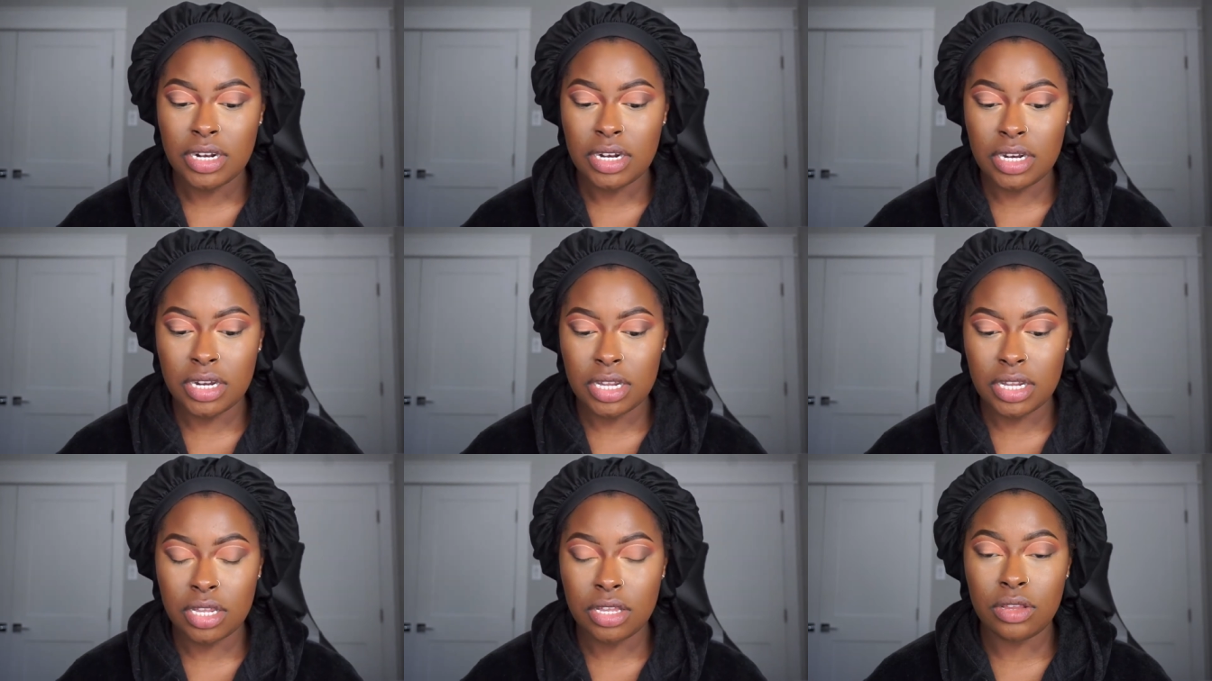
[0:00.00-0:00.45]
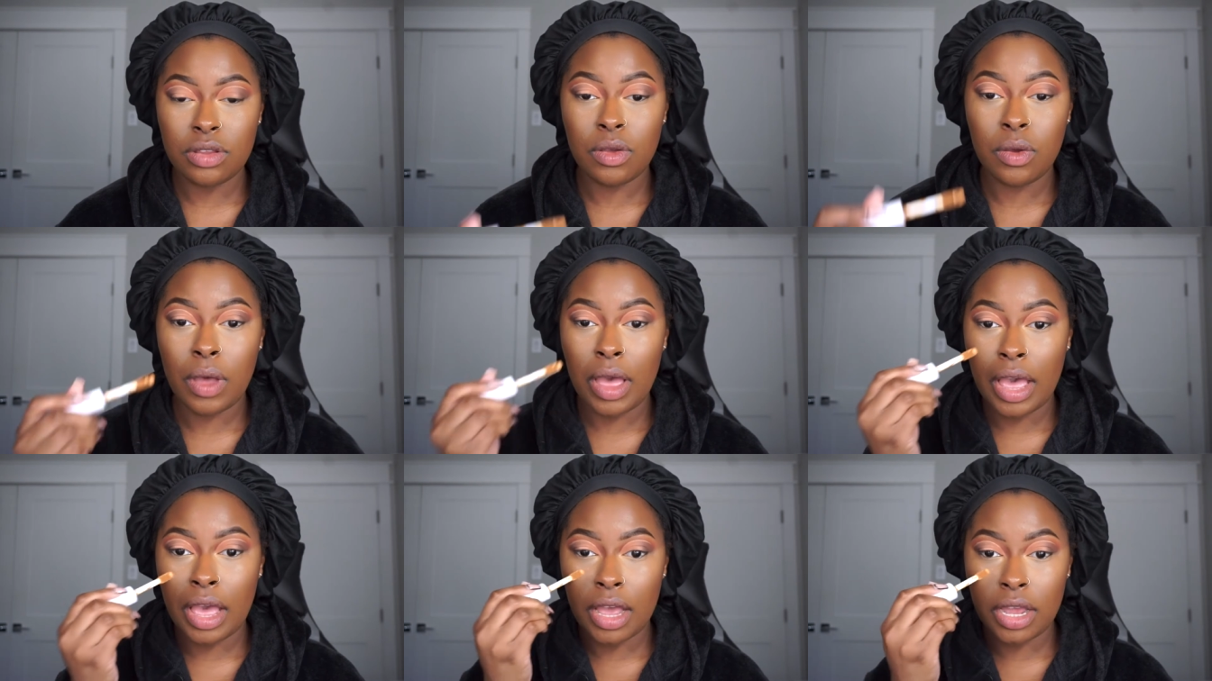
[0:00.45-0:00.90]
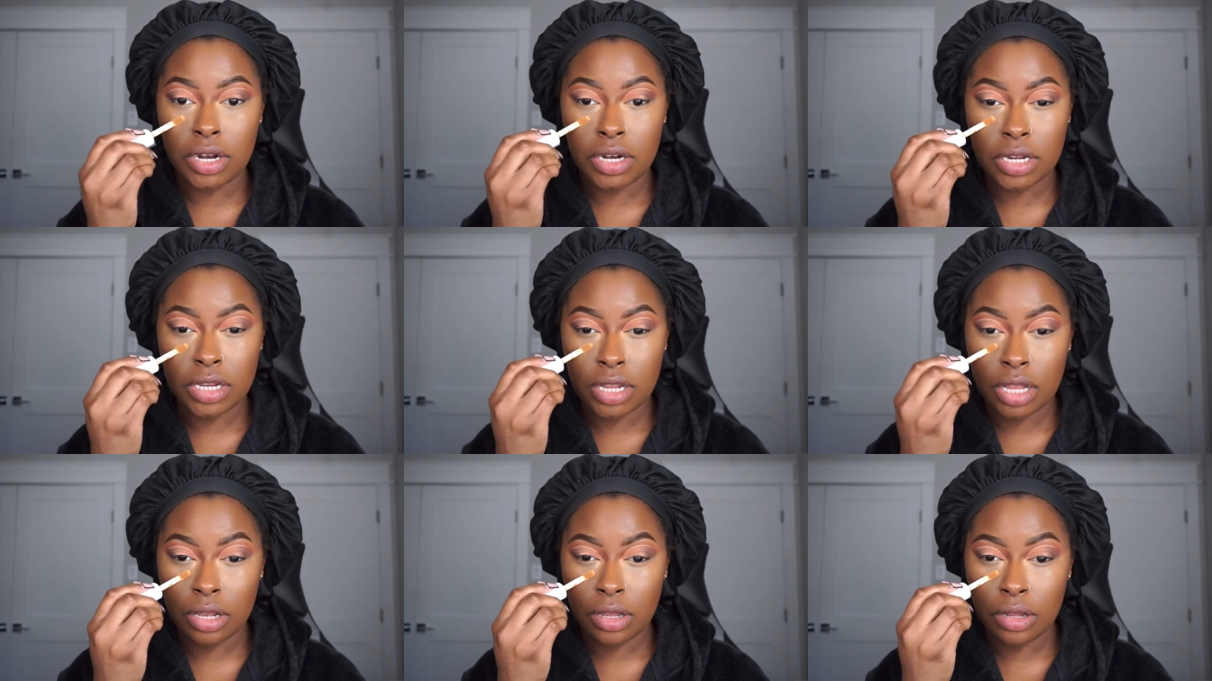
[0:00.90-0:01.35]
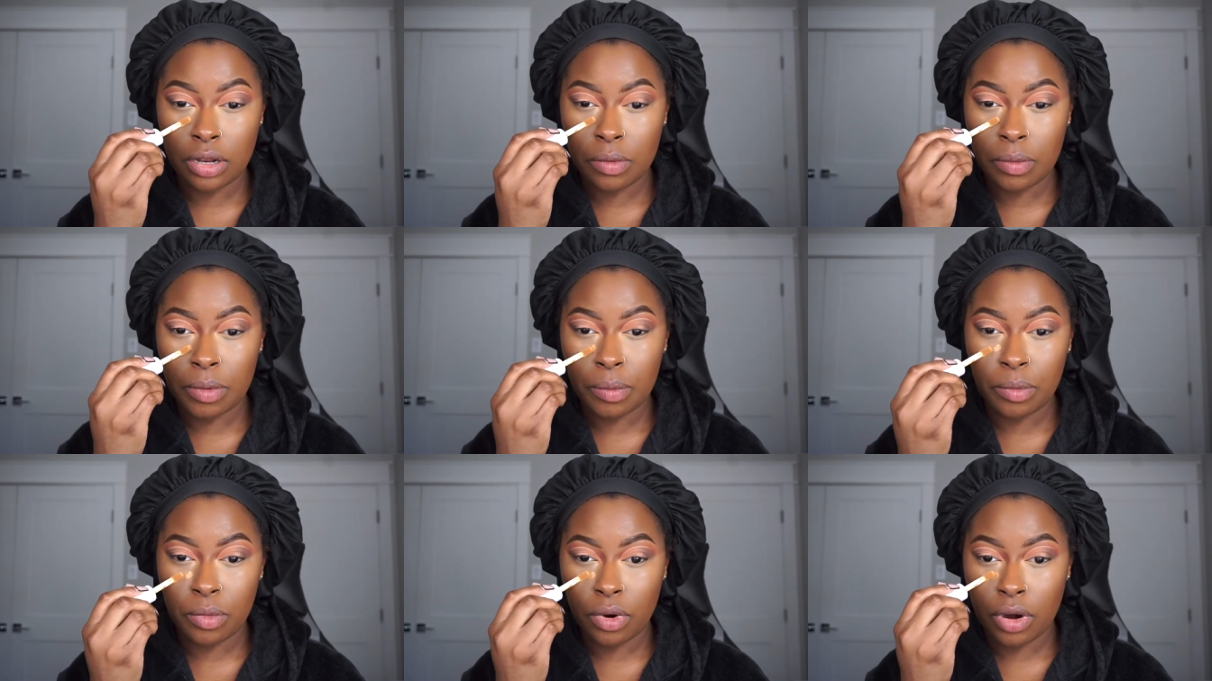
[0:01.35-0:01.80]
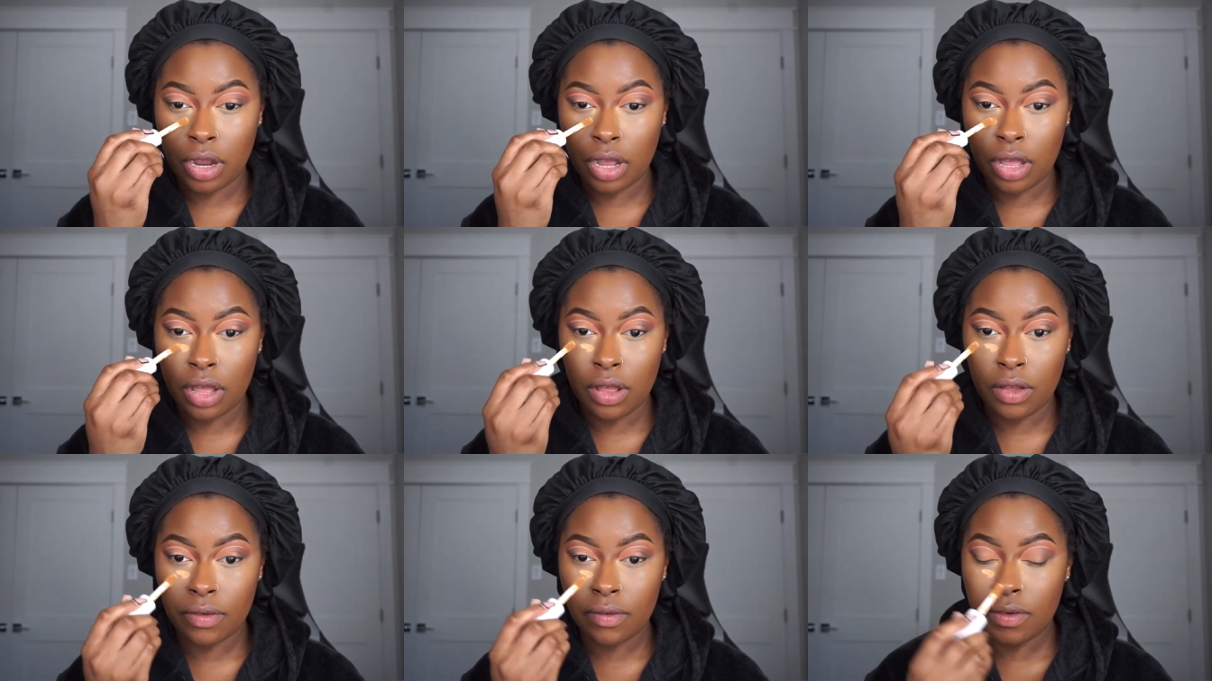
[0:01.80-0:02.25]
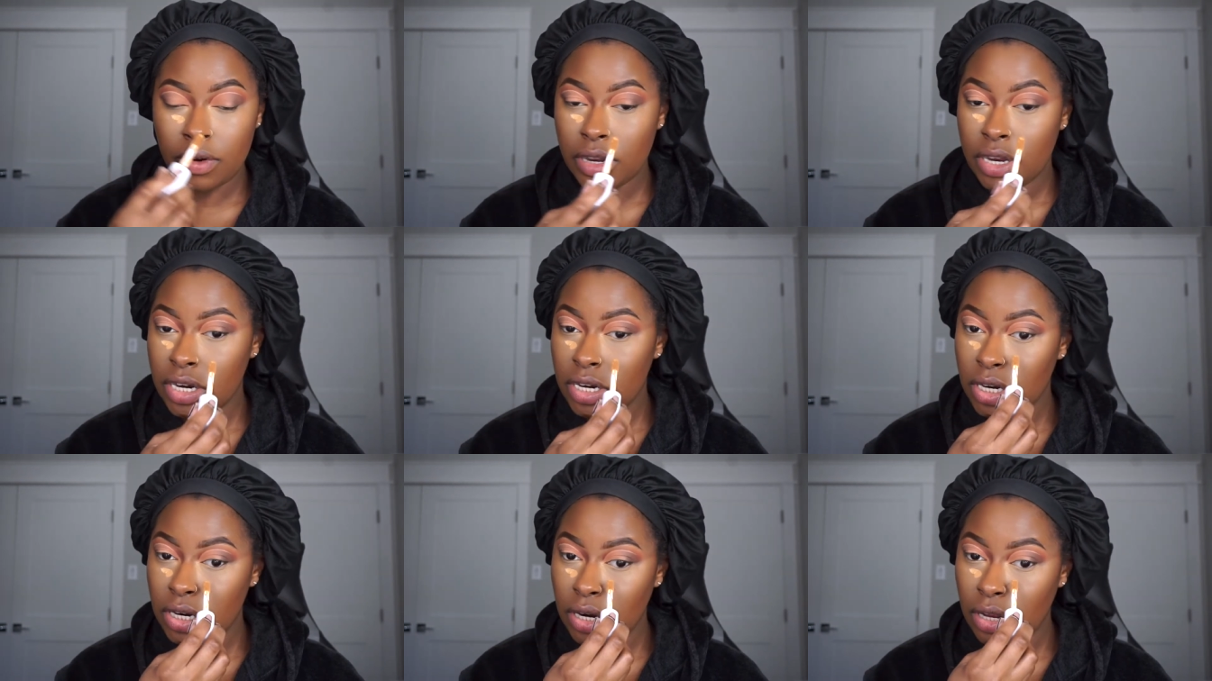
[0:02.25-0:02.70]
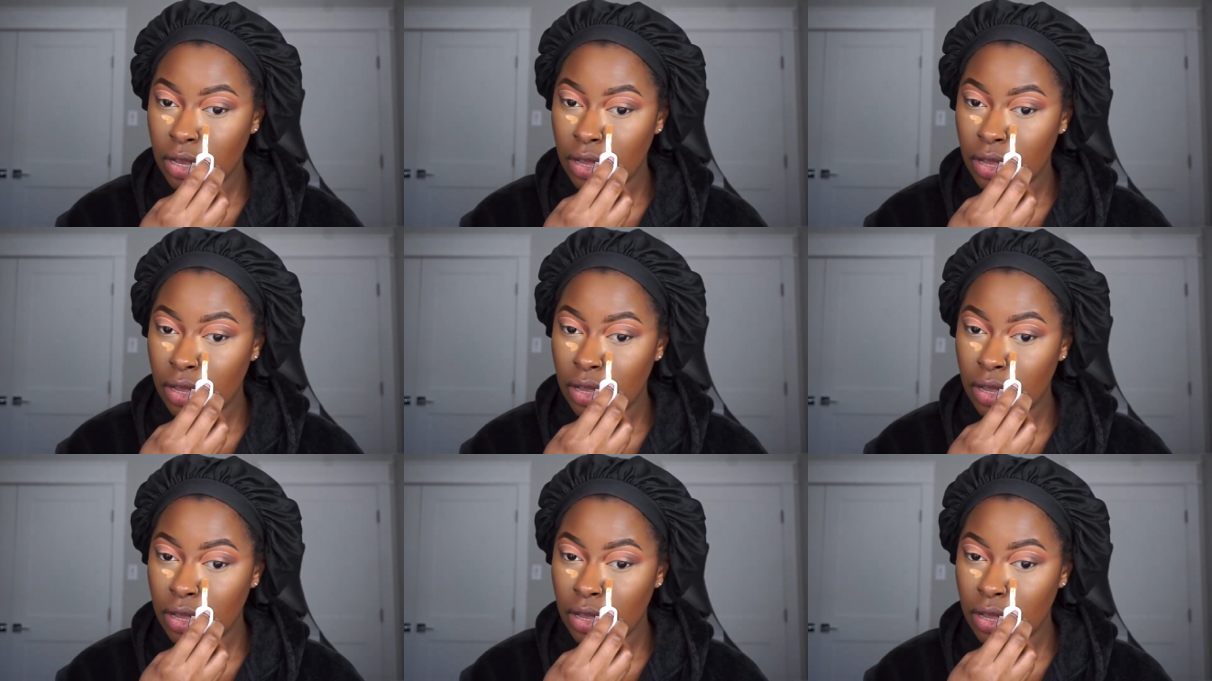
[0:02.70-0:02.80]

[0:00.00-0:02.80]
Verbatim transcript: just to add just a little bit more coverage.